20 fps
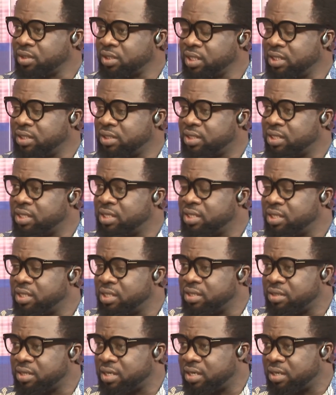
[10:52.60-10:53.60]

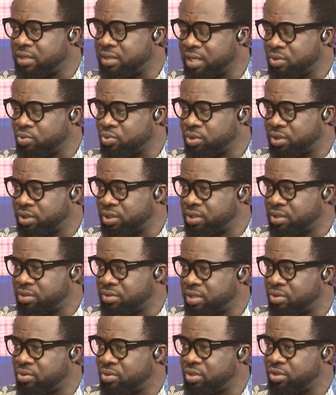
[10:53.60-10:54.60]
the requisite
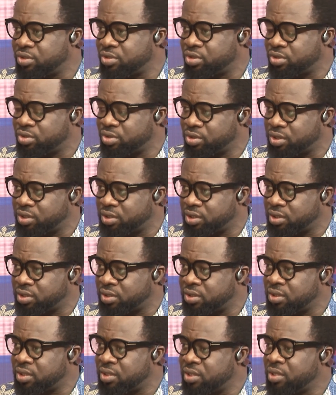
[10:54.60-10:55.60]
regulatory
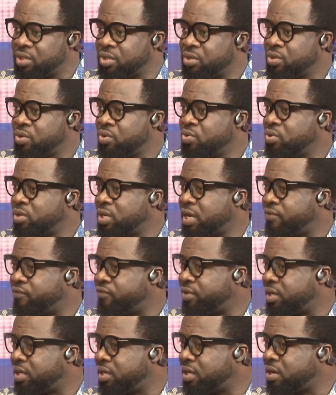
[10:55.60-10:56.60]
authorities would have
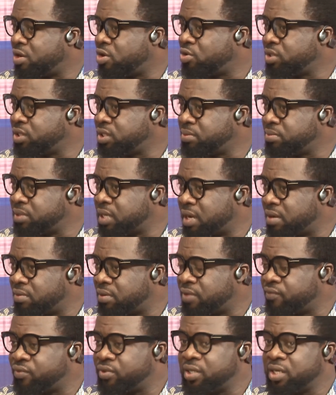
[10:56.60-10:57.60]
honed him down.
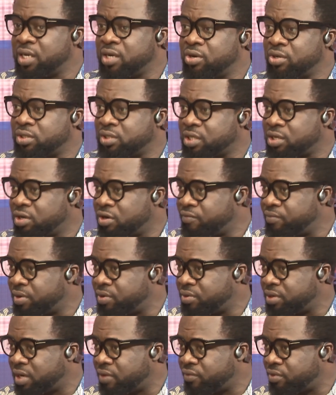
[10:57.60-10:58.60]
Even the Lagos state government
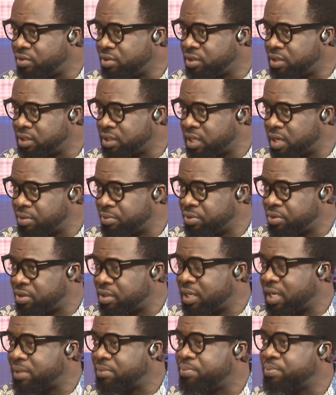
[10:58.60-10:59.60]
would have honed him down because
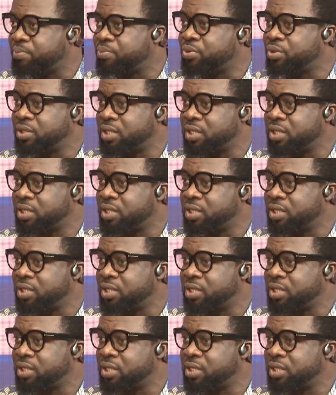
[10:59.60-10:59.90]
that project